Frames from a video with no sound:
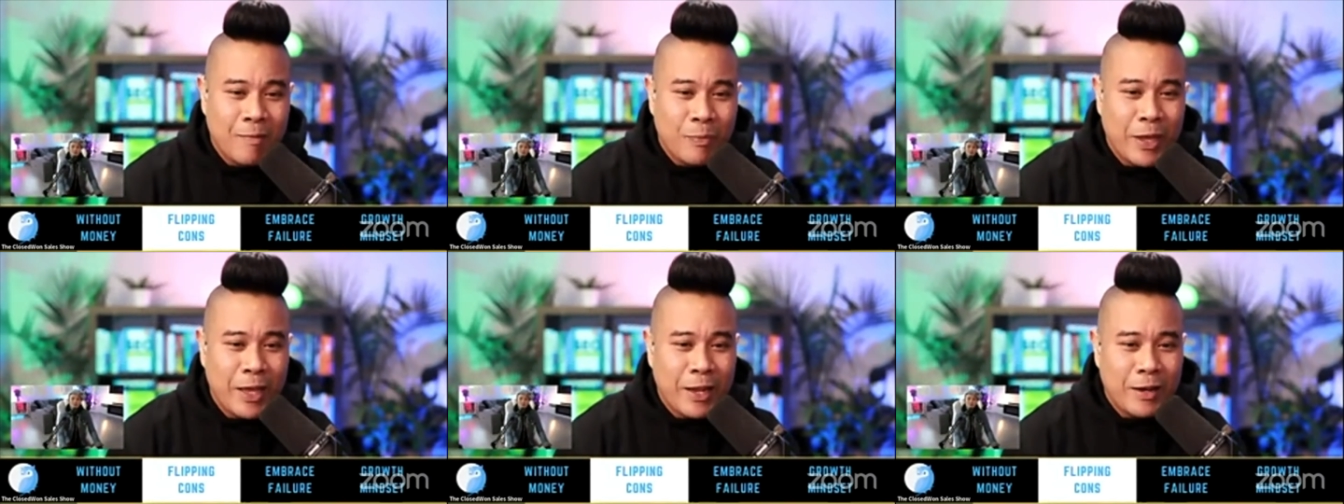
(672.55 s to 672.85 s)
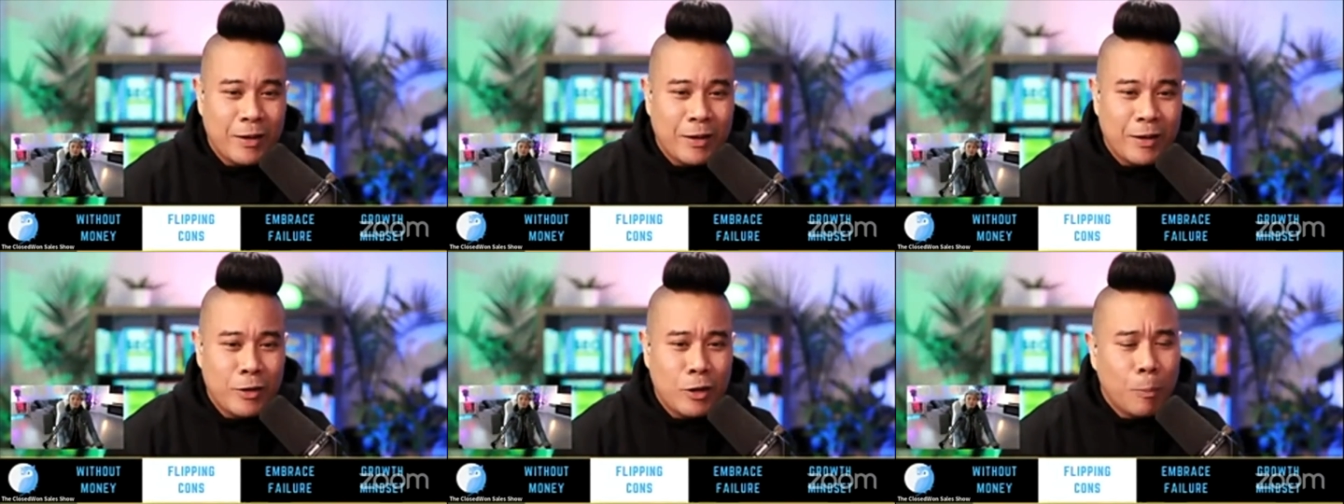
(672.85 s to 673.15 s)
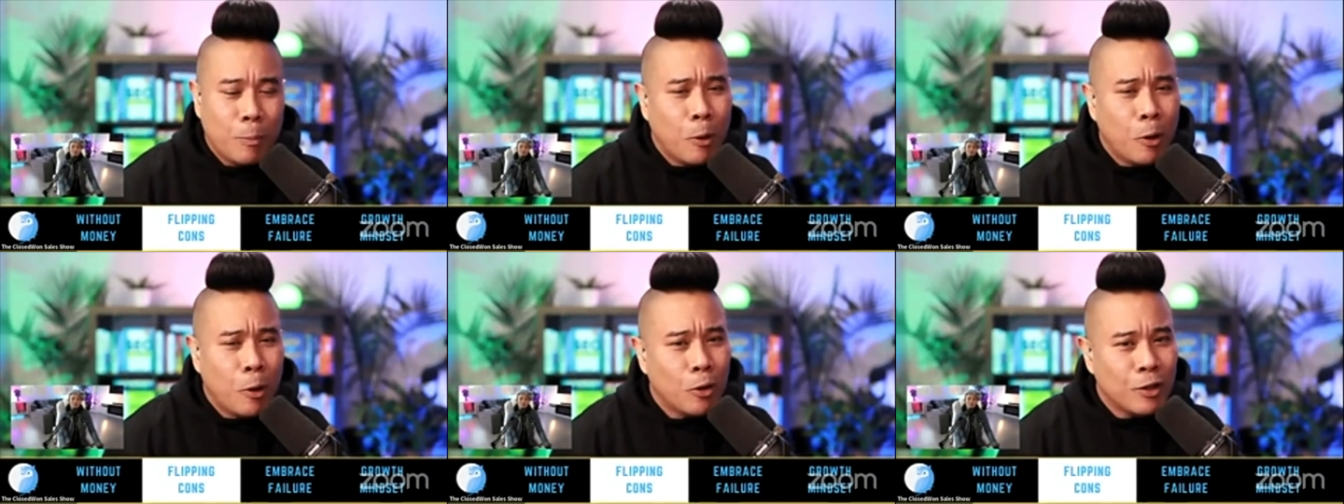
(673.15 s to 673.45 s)
that
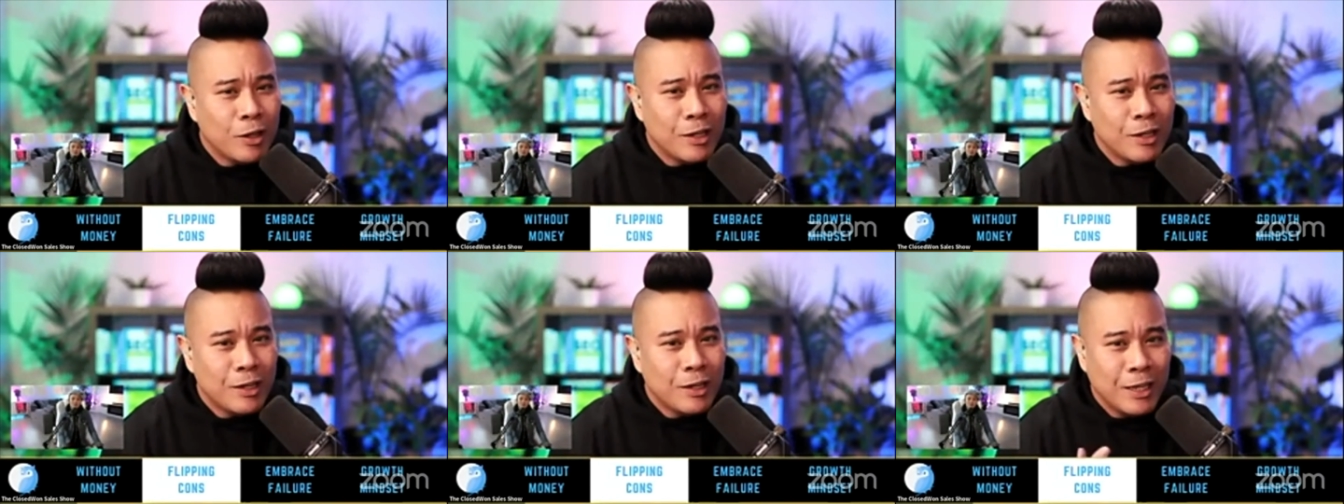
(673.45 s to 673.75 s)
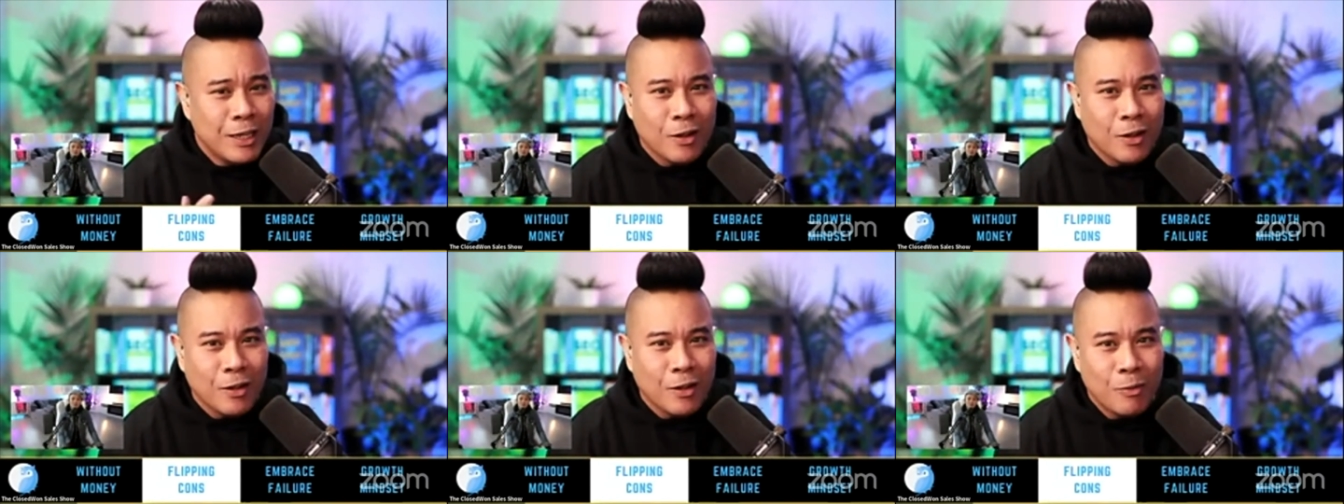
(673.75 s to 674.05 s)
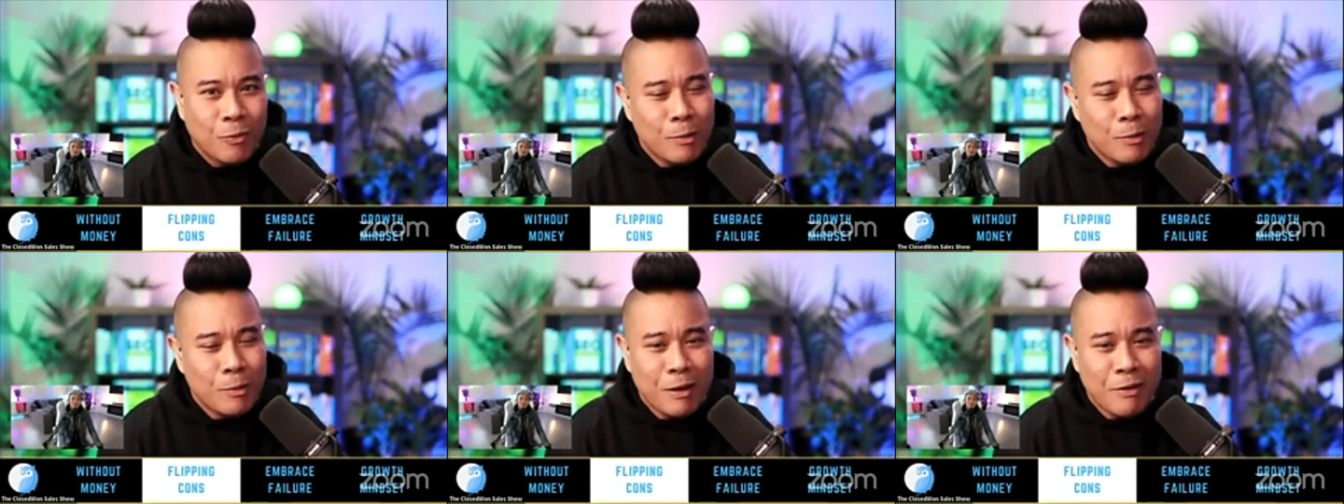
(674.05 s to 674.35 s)
Napoleon Hill,
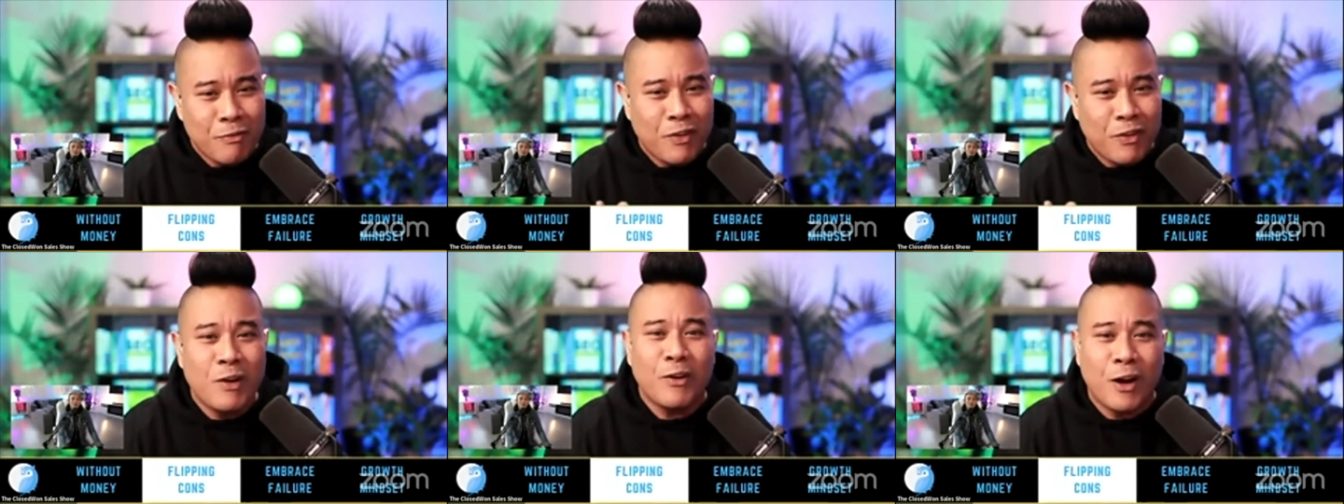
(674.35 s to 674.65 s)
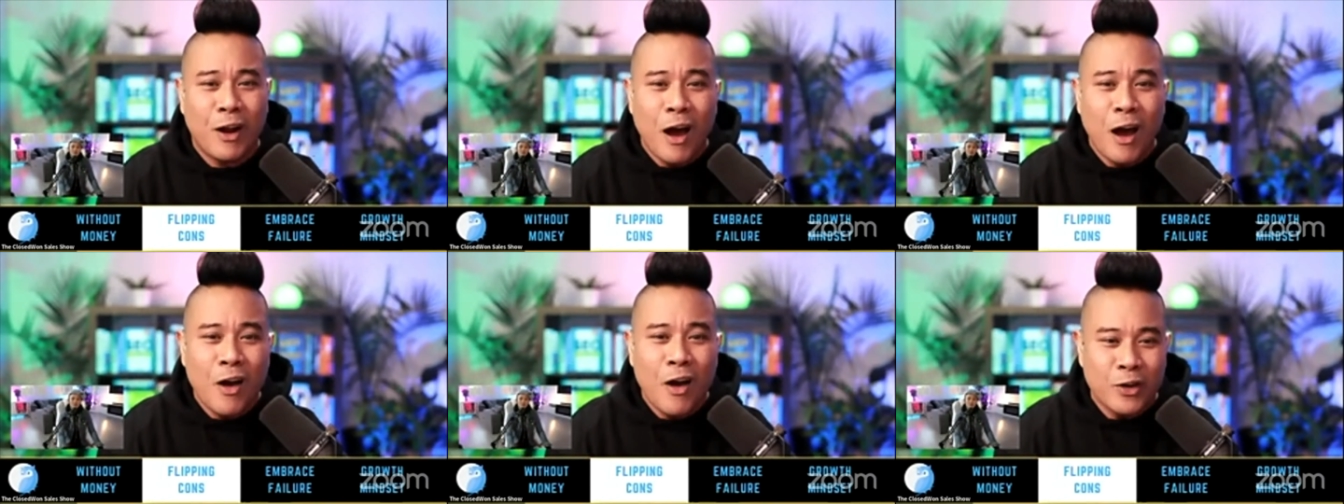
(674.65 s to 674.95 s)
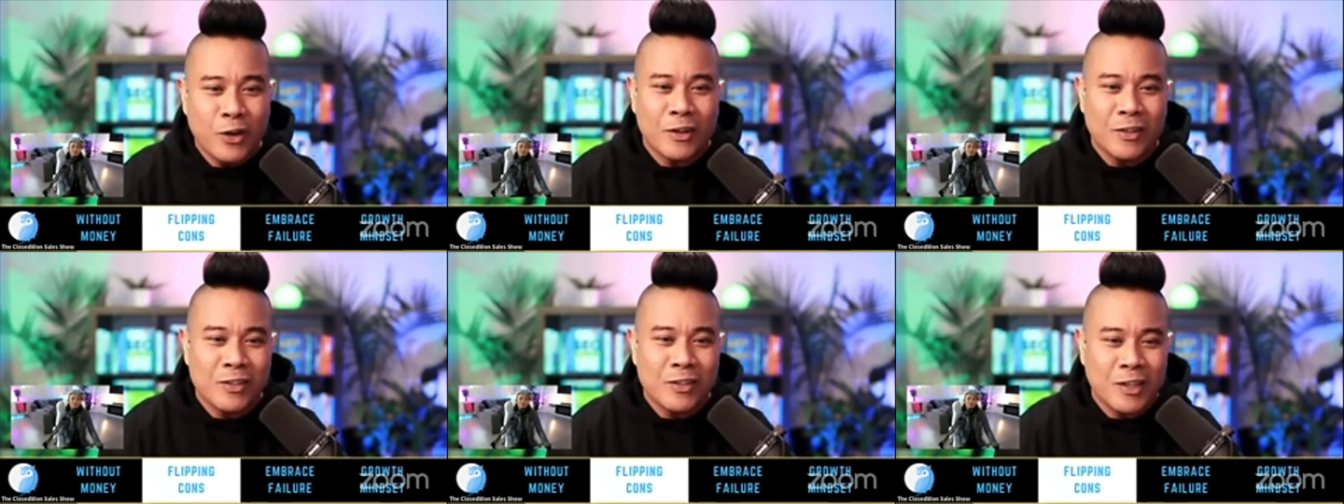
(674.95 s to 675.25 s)
one of my favorite
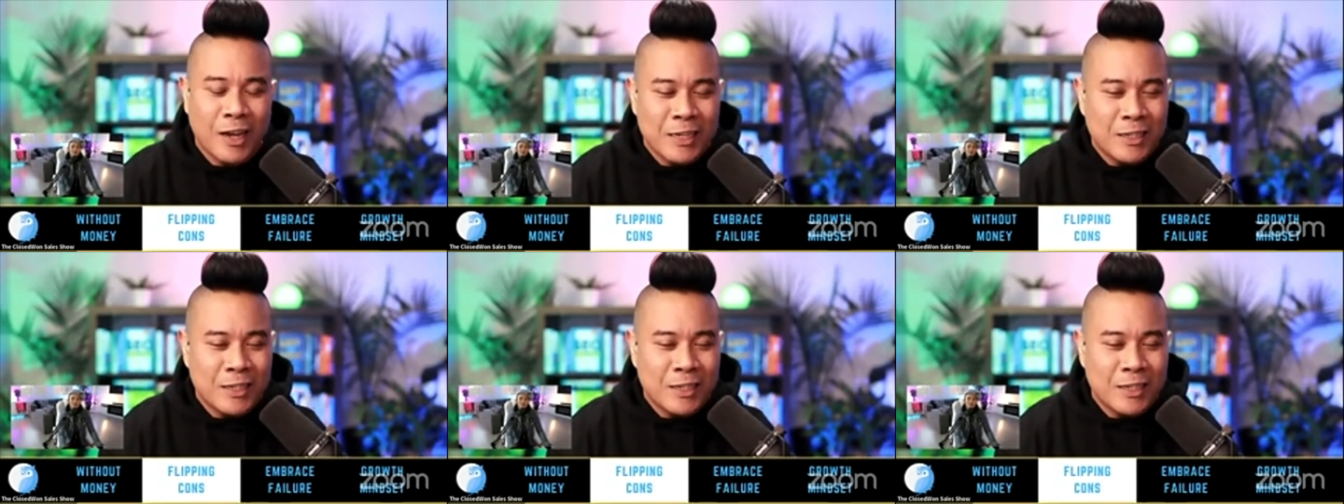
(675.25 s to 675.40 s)
authors,